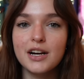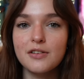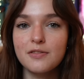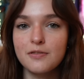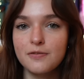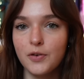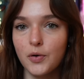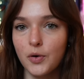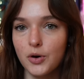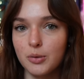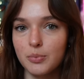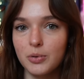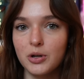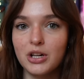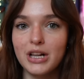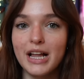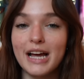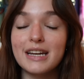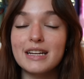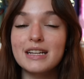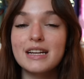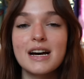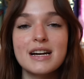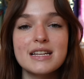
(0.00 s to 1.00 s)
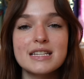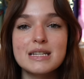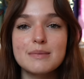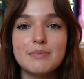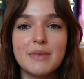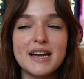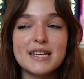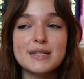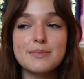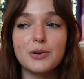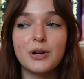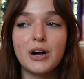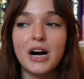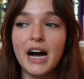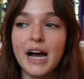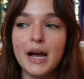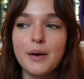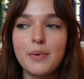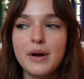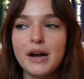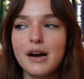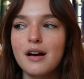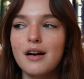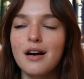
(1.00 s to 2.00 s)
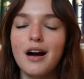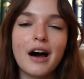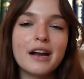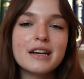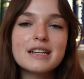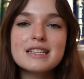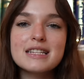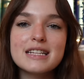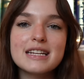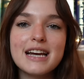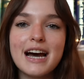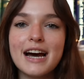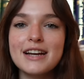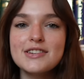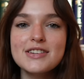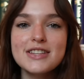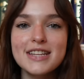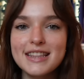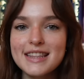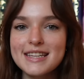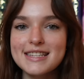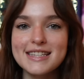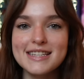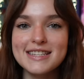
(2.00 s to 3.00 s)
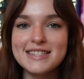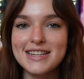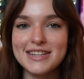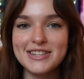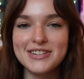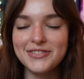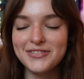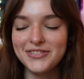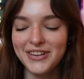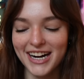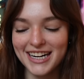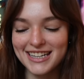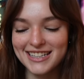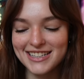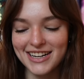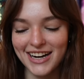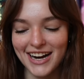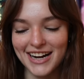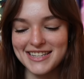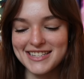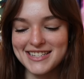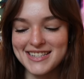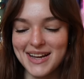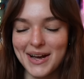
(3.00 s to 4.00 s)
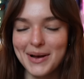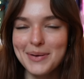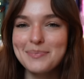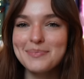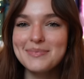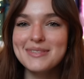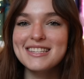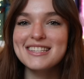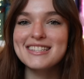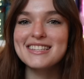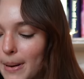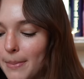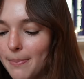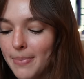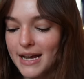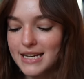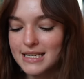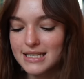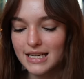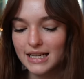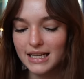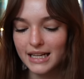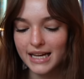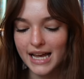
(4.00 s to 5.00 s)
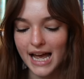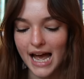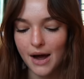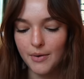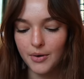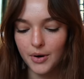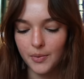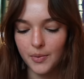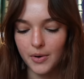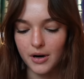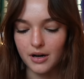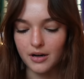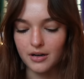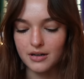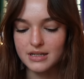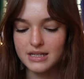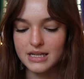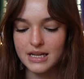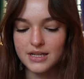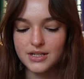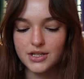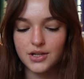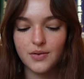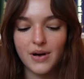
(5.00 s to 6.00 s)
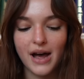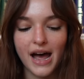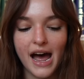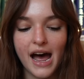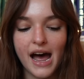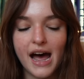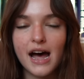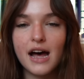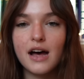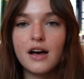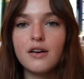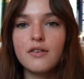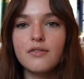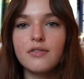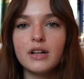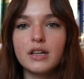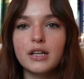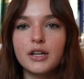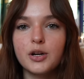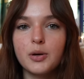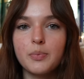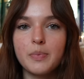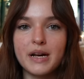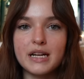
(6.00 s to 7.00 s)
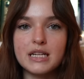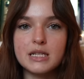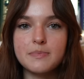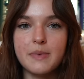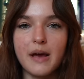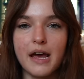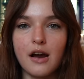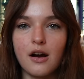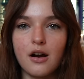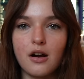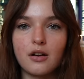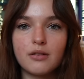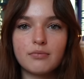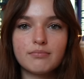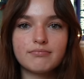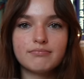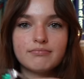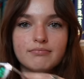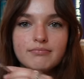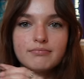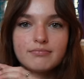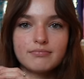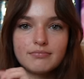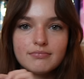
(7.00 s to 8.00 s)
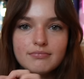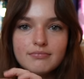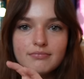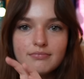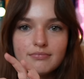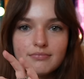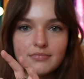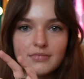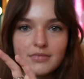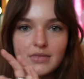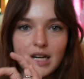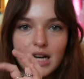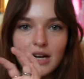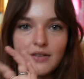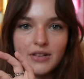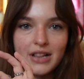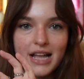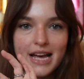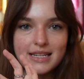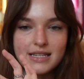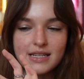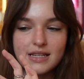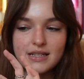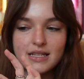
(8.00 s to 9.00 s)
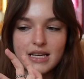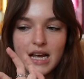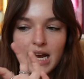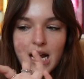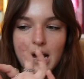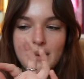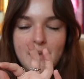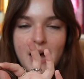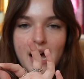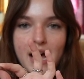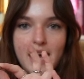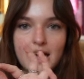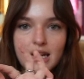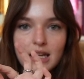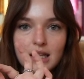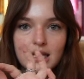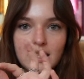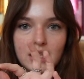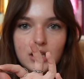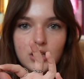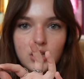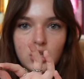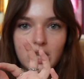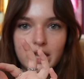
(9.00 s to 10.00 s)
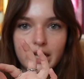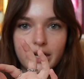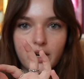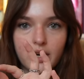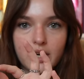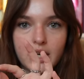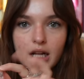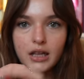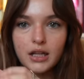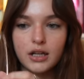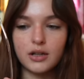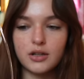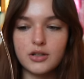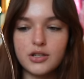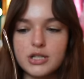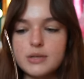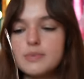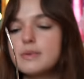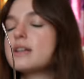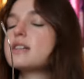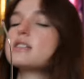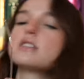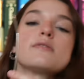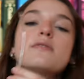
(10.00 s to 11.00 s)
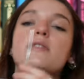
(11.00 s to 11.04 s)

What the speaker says: affordable, and customizable eyewear. Honestly, I just think this is such a fun concept. But basically how it works is you have a little base pair of glasses. I got mine in the little clear color just because I